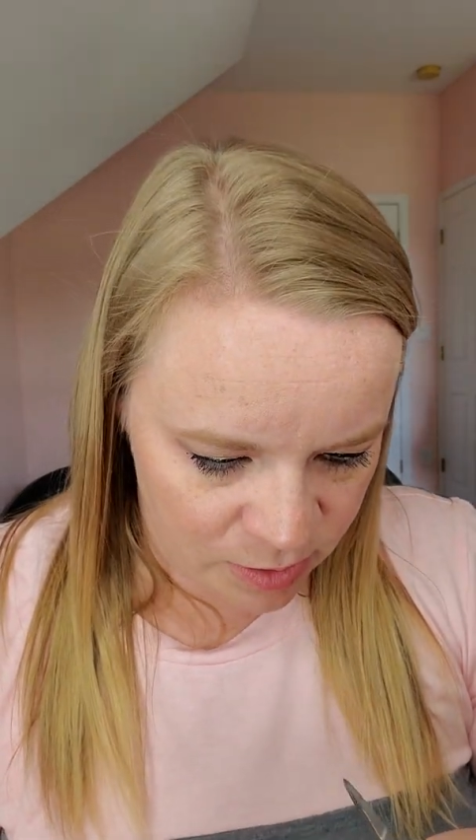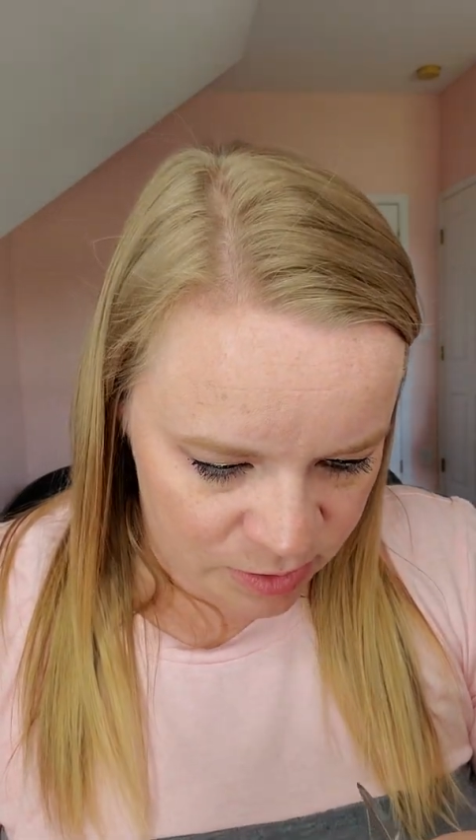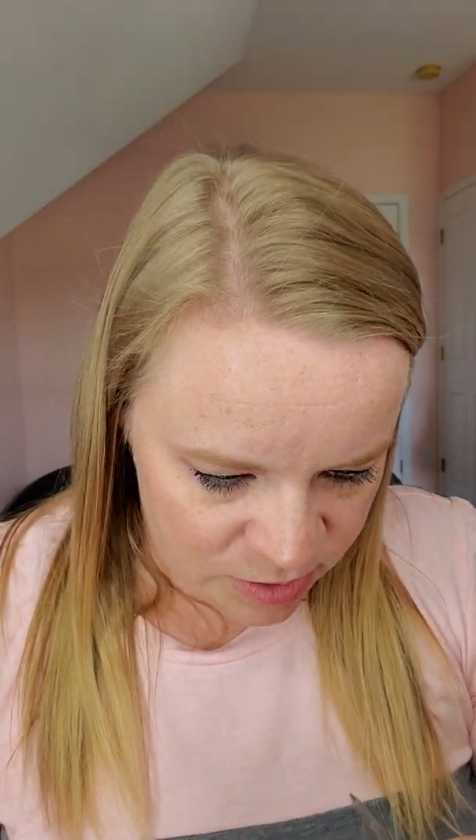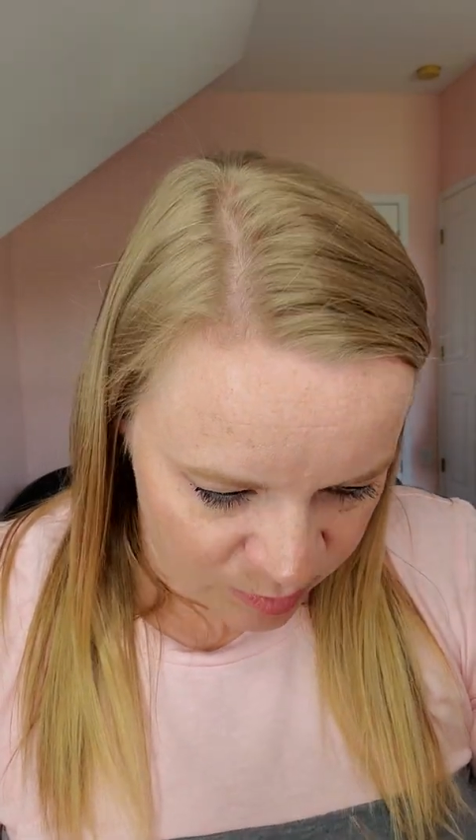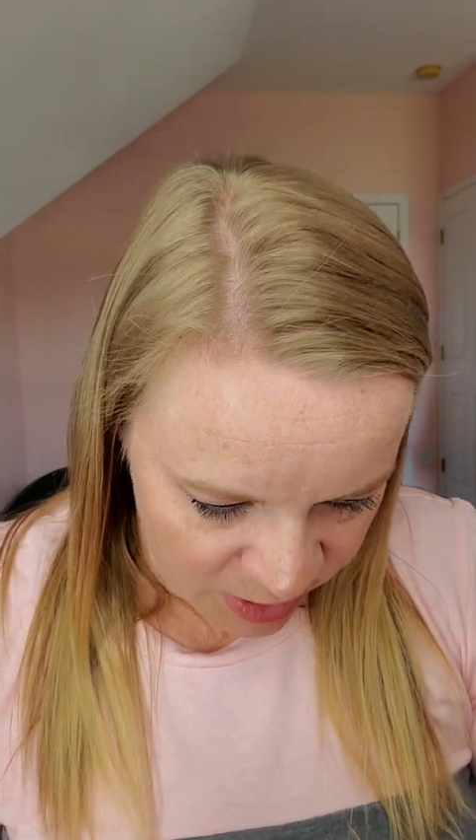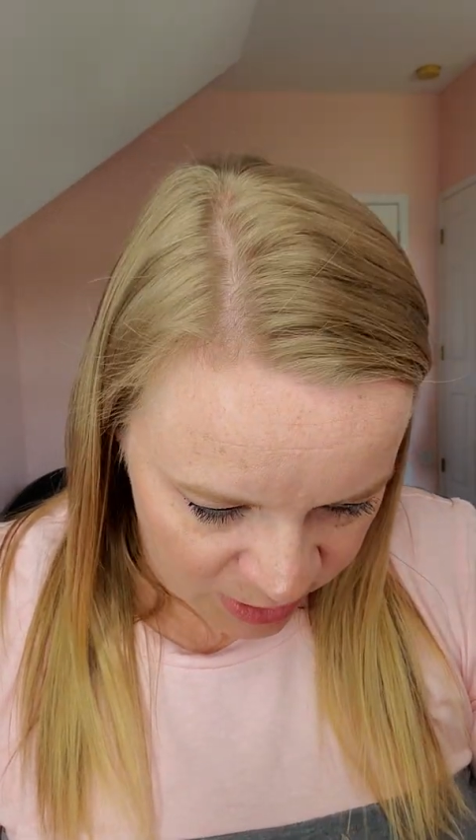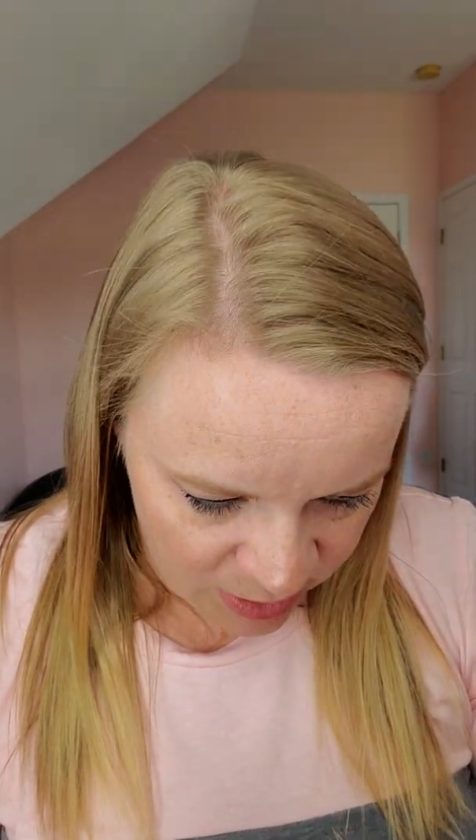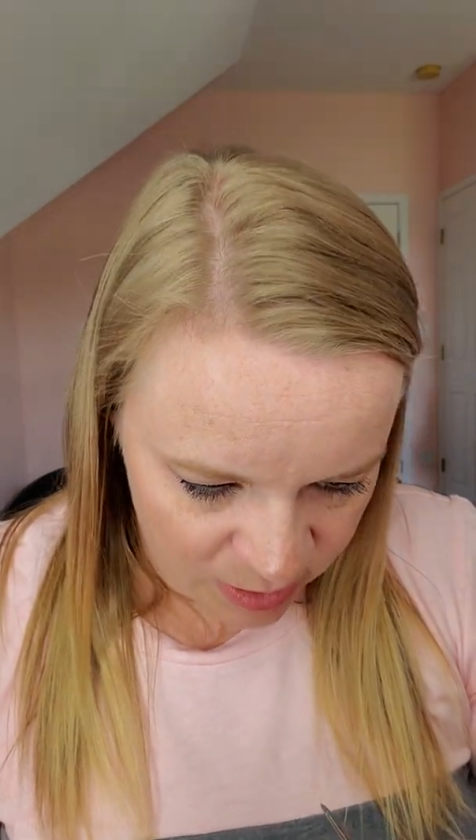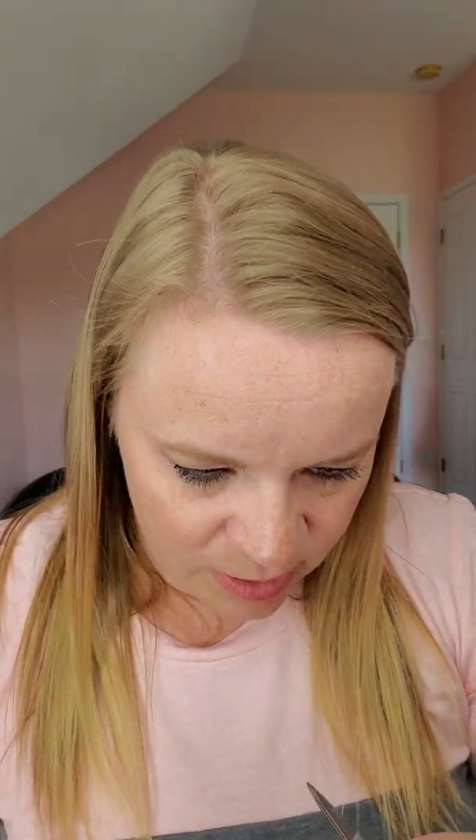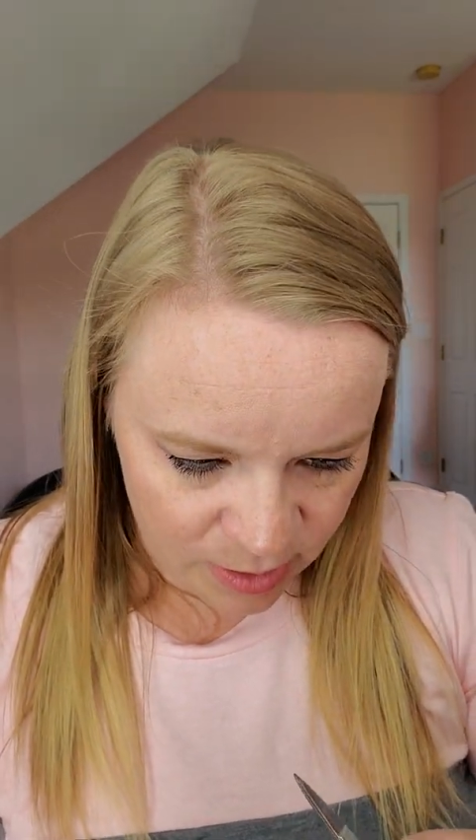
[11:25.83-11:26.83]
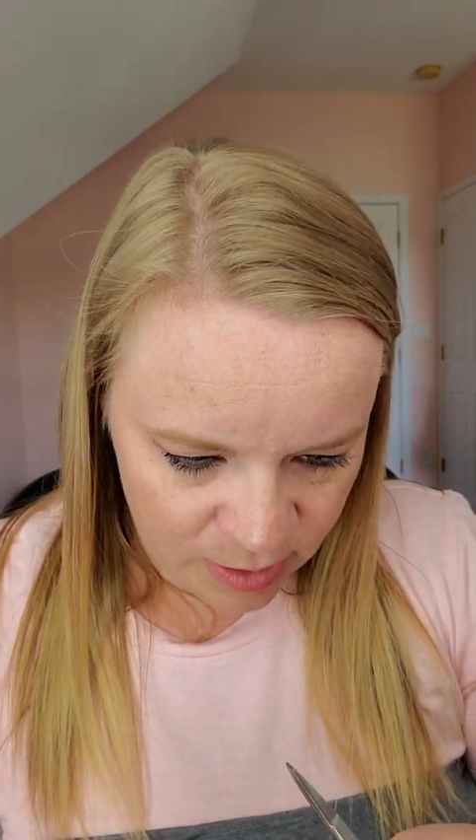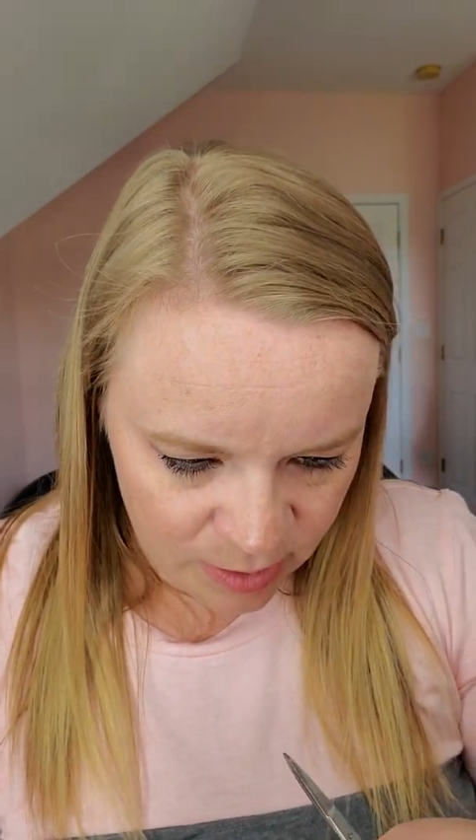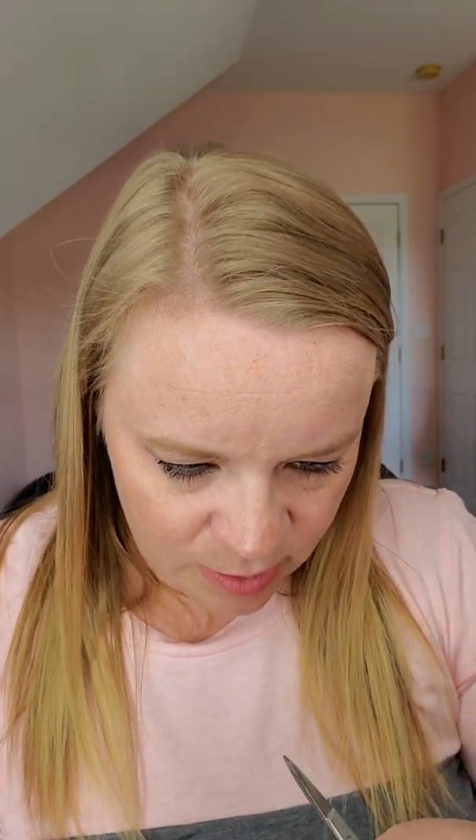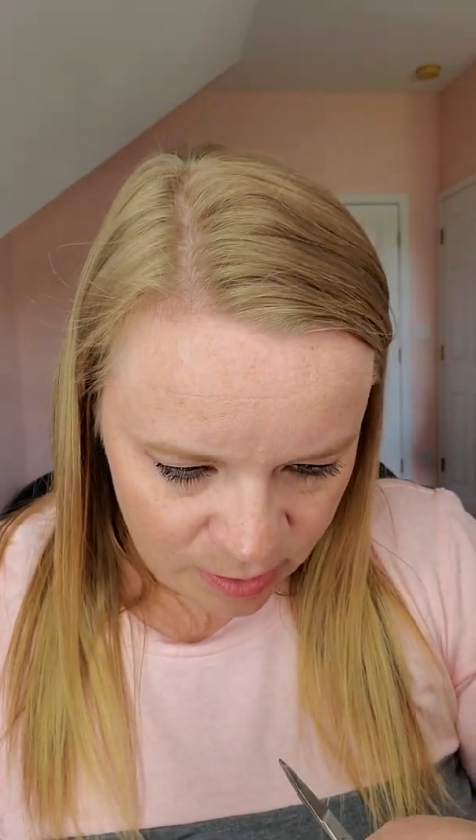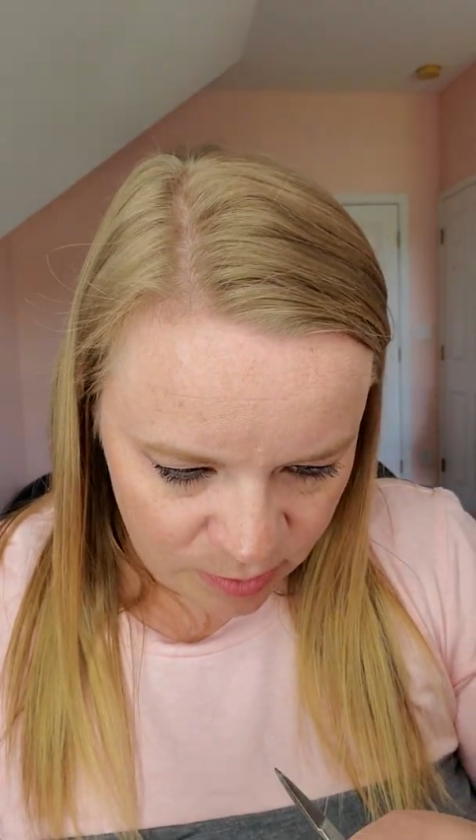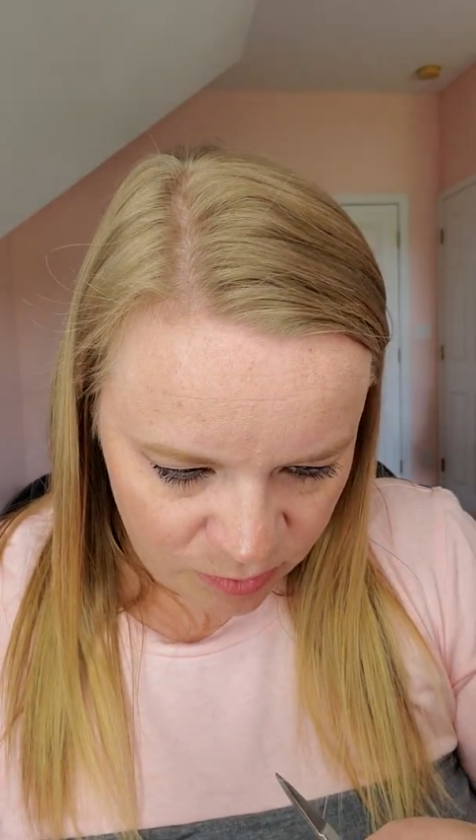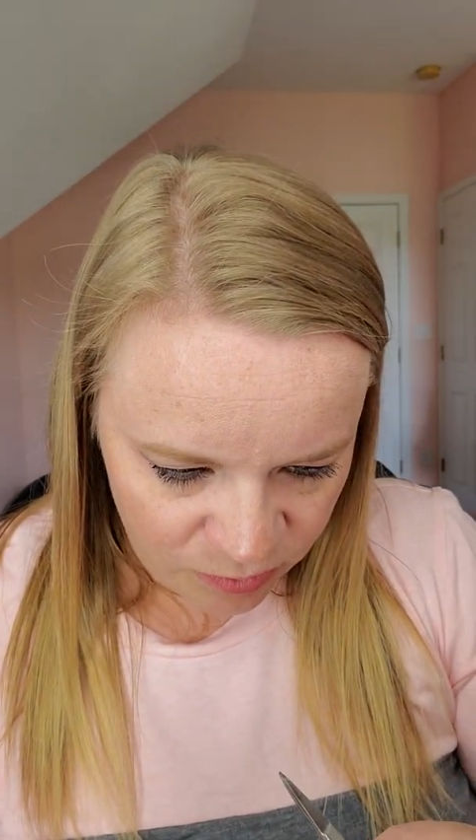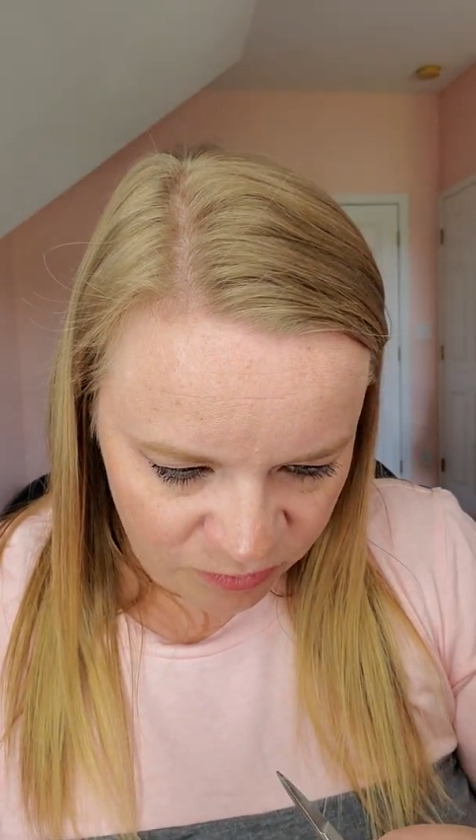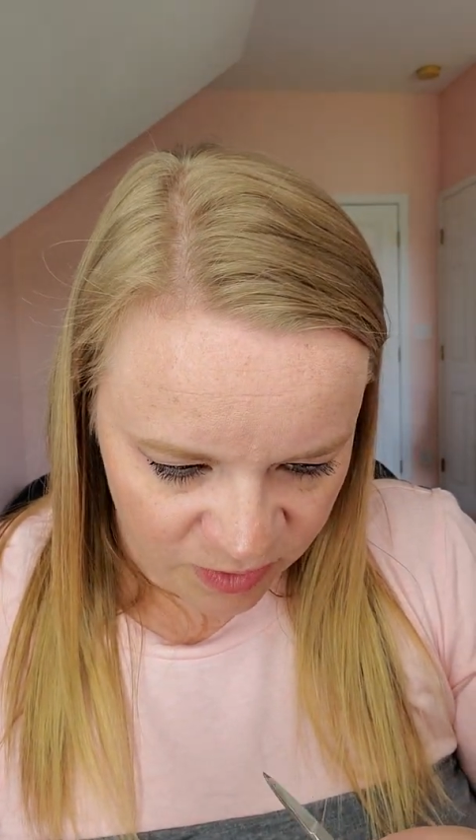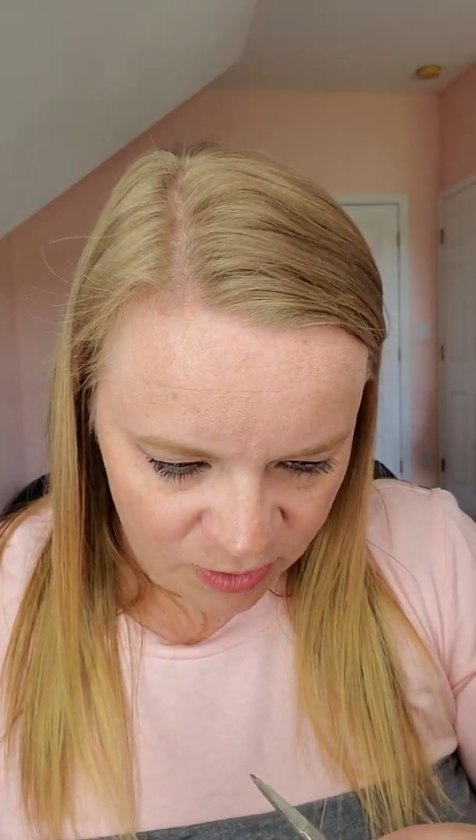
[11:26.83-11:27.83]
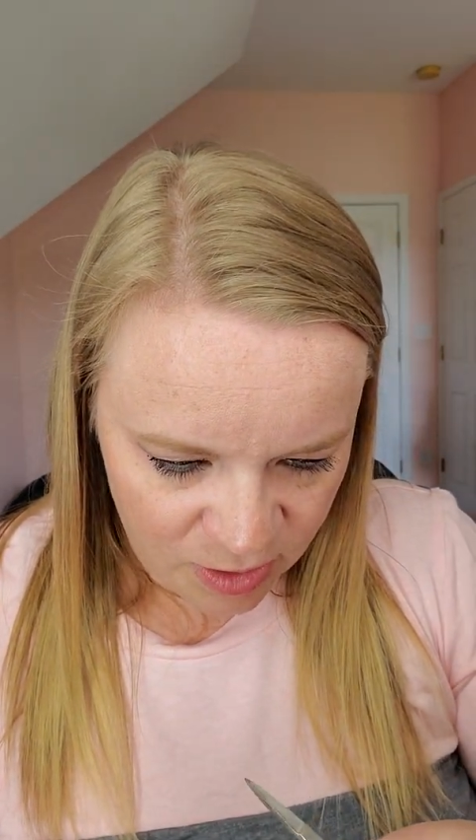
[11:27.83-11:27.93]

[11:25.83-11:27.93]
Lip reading: So I'm gonna feel